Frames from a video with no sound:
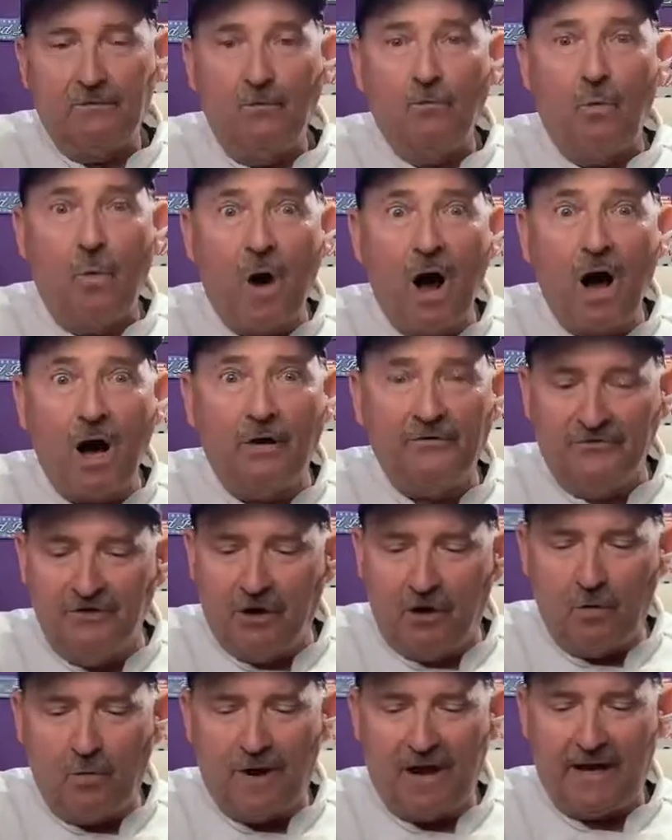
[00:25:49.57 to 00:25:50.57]
Wow,
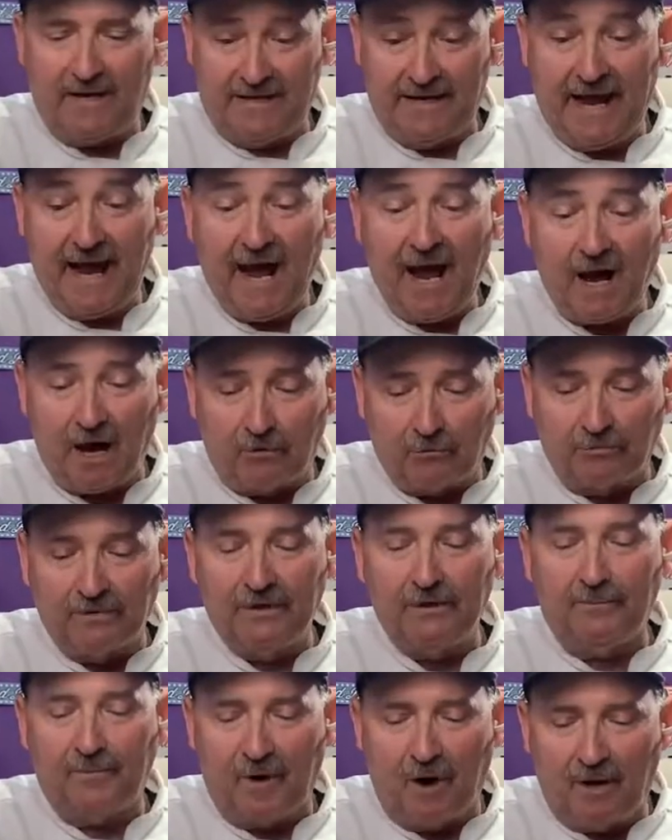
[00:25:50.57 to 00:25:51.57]
no way. Yeah, a
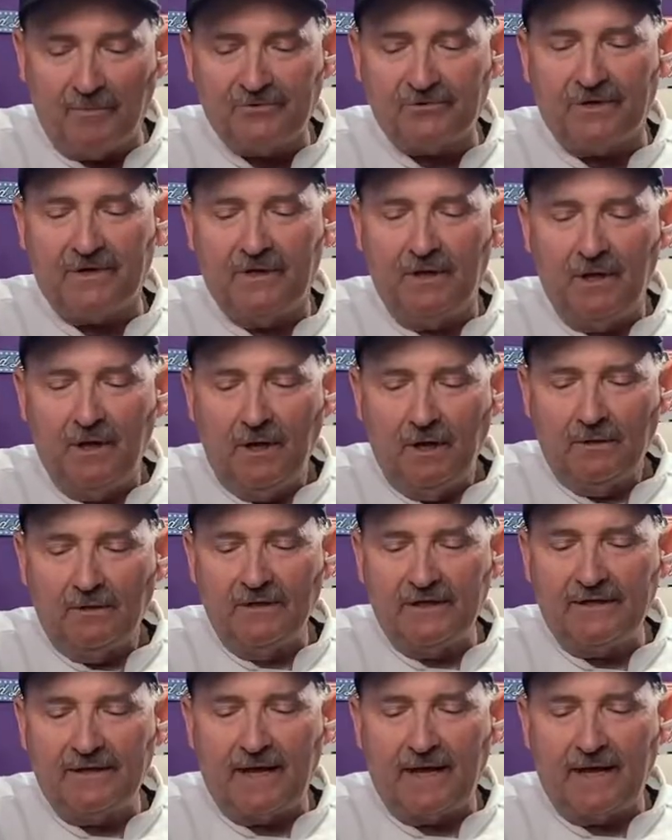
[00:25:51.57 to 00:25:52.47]
real palm tree. Look at